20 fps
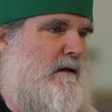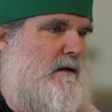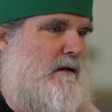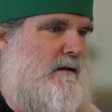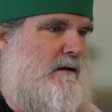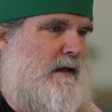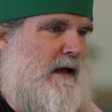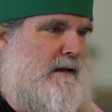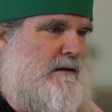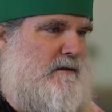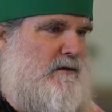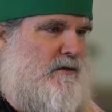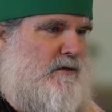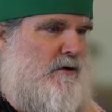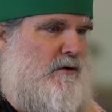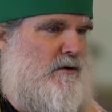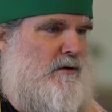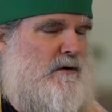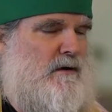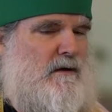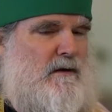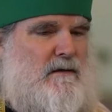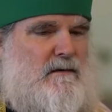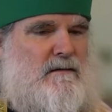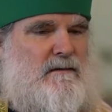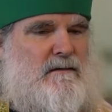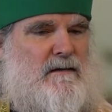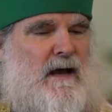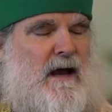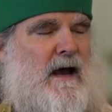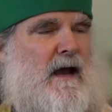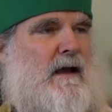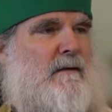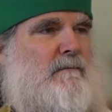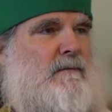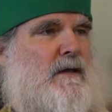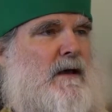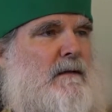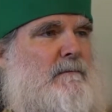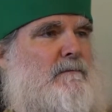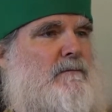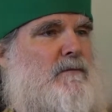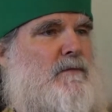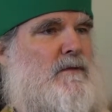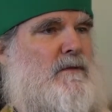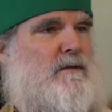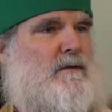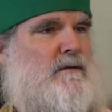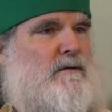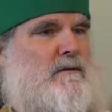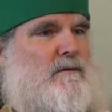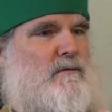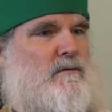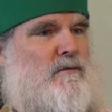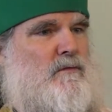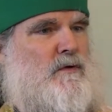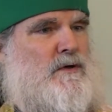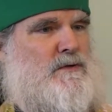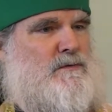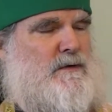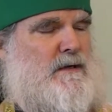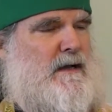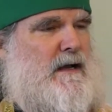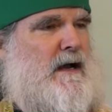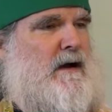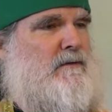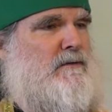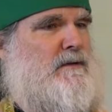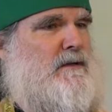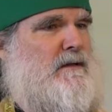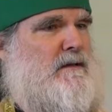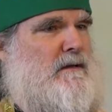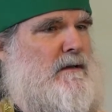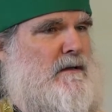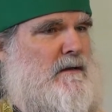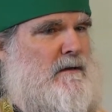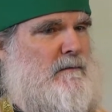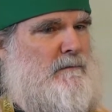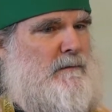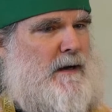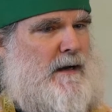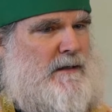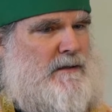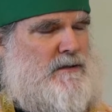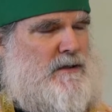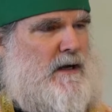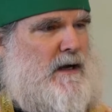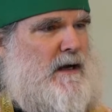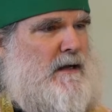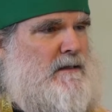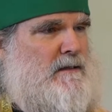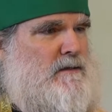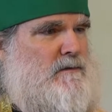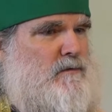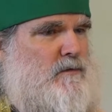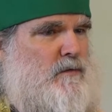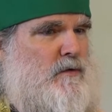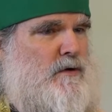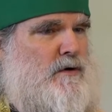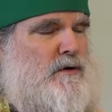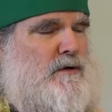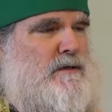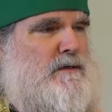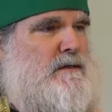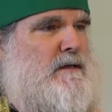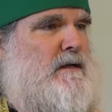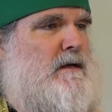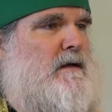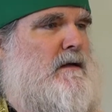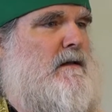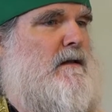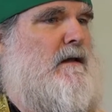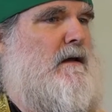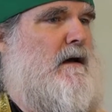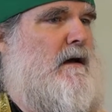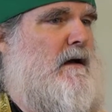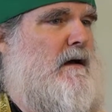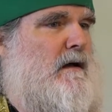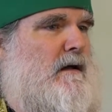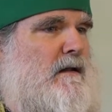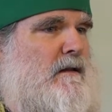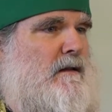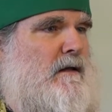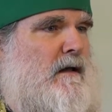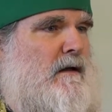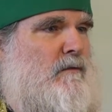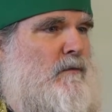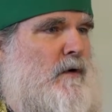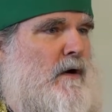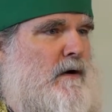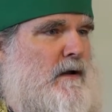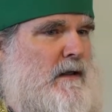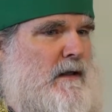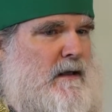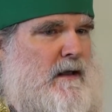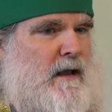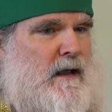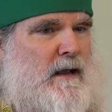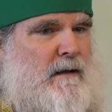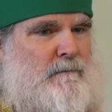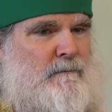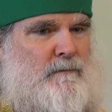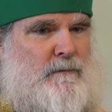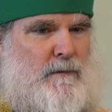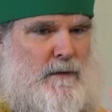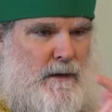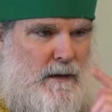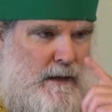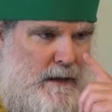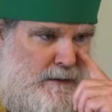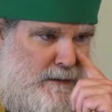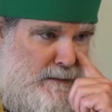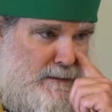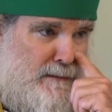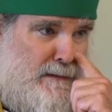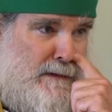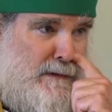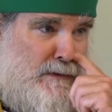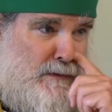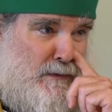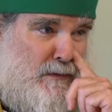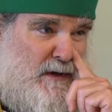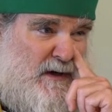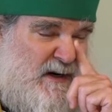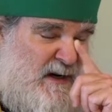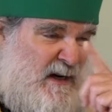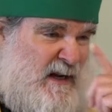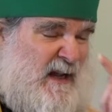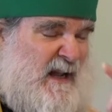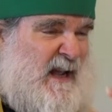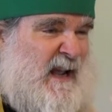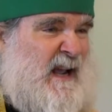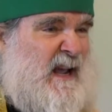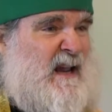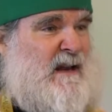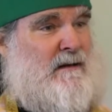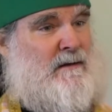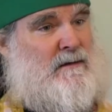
that third time that was recounted by John's words, where he came at the seashore and